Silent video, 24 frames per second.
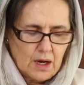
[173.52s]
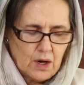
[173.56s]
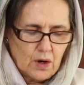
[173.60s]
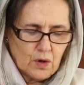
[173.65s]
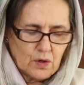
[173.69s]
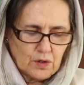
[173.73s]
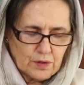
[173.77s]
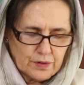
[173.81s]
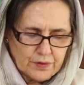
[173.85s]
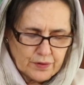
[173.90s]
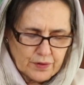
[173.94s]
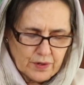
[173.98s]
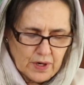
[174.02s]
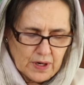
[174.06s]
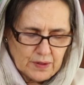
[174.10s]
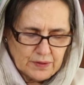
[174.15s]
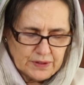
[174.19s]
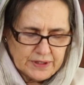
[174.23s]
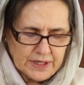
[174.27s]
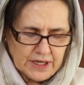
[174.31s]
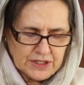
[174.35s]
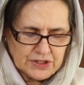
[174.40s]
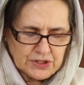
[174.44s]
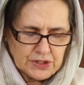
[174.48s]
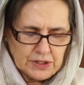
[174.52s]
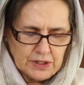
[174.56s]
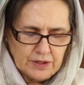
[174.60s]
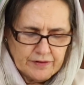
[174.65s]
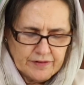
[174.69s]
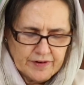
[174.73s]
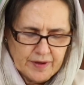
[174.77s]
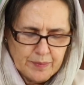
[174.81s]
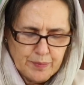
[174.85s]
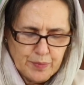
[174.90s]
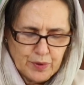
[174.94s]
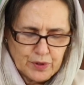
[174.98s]
Although our national
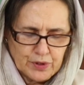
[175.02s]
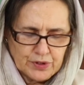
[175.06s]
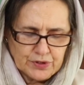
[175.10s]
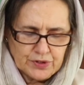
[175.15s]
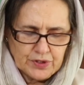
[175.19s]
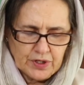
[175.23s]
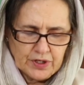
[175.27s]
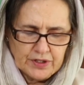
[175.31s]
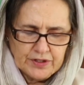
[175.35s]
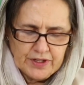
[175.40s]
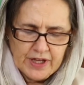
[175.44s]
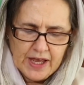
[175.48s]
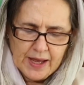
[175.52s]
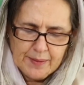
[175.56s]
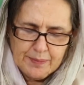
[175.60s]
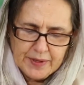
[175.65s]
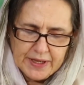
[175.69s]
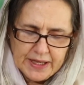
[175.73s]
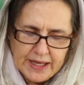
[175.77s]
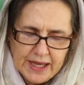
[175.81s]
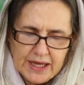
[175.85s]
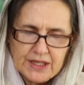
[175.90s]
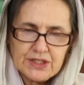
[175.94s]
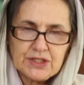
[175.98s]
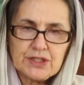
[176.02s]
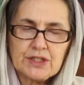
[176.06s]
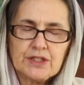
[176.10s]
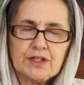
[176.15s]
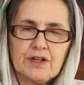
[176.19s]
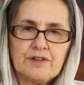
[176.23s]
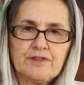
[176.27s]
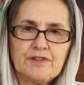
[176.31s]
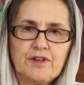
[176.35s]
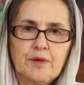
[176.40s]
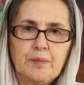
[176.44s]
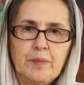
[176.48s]
report on the application
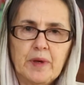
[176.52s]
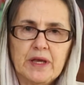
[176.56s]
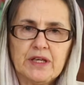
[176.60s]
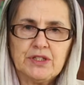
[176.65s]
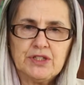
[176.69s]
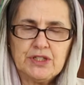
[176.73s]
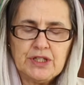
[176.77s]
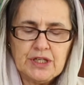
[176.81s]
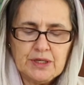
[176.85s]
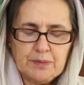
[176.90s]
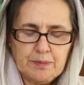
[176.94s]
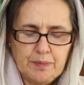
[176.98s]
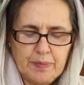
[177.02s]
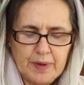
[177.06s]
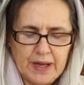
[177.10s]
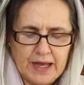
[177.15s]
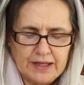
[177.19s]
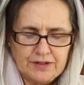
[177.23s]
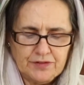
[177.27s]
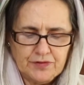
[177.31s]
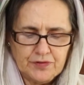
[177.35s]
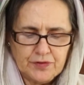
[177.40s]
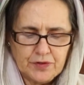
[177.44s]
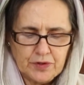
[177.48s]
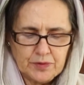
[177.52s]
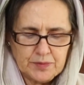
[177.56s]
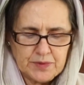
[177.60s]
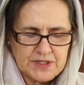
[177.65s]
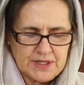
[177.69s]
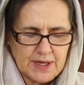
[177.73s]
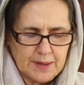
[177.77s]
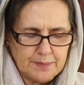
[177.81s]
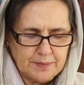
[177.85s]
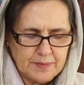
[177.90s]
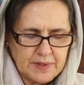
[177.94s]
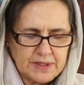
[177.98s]
of the Bejing Platform
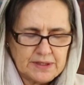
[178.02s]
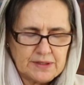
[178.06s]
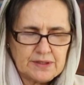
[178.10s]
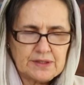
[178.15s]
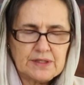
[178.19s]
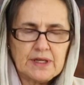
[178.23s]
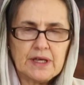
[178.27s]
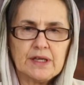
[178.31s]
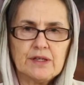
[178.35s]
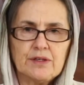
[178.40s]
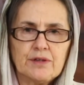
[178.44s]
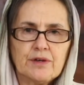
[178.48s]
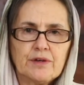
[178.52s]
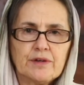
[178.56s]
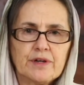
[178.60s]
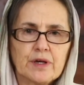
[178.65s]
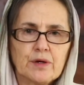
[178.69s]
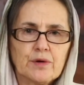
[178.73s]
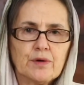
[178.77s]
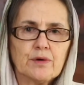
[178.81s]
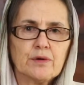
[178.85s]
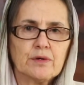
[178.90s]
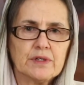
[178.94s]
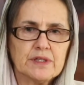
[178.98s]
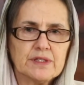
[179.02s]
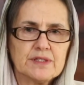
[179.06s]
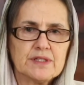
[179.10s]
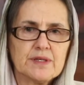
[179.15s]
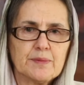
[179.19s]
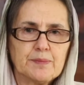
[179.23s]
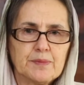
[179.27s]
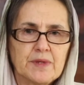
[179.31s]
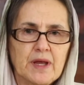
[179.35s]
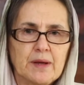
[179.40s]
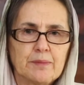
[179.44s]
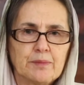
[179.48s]
submitted a year ago in
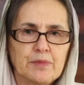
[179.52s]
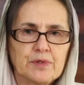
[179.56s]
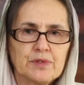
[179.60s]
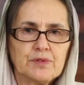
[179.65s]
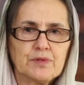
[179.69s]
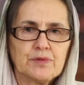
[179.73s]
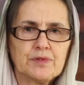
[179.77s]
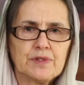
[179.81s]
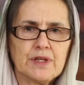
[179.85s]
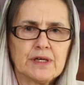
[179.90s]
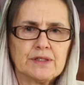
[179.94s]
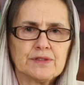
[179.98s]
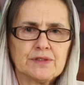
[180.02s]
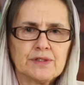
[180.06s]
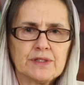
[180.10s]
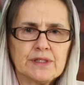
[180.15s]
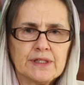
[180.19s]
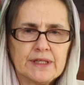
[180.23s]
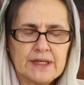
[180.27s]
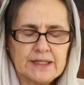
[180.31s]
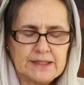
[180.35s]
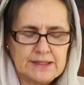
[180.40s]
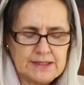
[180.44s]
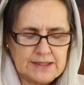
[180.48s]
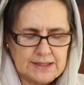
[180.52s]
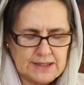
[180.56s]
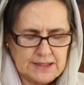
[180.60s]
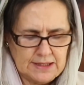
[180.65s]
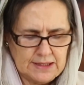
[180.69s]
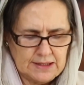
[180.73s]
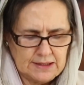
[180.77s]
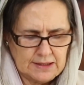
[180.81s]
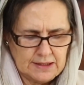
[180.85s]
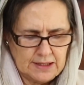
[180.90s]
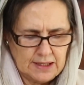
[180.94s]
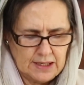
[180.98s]
September
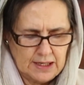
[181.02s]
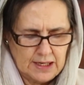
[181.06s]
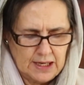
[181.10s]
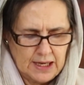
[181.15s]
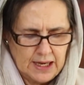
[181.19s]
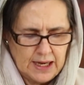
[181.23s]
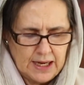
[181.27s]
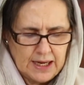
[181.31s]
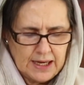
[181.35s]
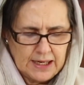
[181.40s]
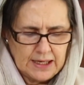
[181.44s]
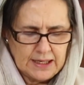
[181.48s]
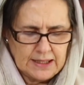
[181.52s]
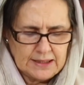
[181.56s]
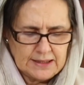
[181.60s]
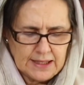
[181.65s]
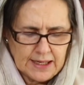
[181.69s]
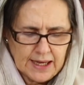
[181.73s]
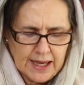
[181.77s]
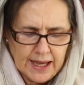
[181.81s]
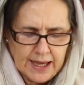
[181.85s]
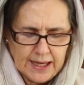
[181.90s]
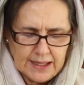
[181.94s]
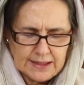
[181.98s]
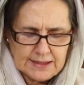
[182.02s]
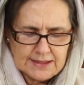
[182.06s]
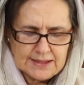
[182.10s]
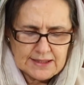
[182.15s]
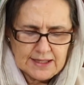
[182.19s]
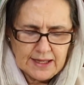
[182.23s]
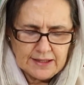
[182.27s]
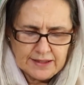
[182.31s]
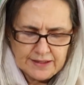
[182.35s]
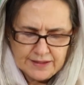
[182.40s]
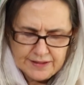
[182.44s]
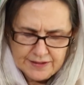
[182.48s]
2019 indicates
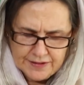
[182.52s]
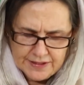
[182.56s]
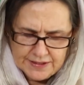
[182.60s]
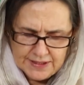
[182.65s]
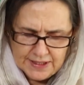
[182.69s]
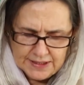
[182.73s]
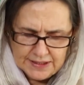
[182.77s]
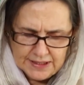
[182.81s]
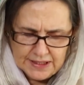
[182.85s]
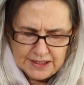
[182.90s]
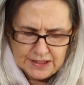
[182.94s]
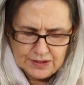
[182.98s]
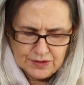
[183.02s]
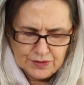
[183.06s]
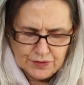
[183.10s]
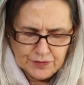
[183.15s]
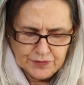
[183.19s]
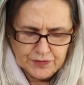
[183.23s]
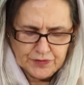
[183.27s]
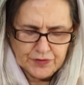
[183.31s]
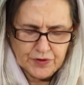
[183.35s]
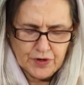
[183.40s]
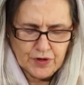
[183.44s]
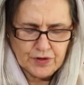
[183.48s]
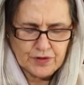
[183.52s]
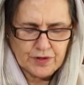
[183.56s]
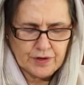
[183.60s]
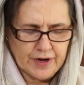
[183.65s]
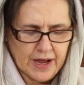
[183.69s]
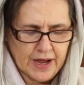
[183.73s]
that there is a need to further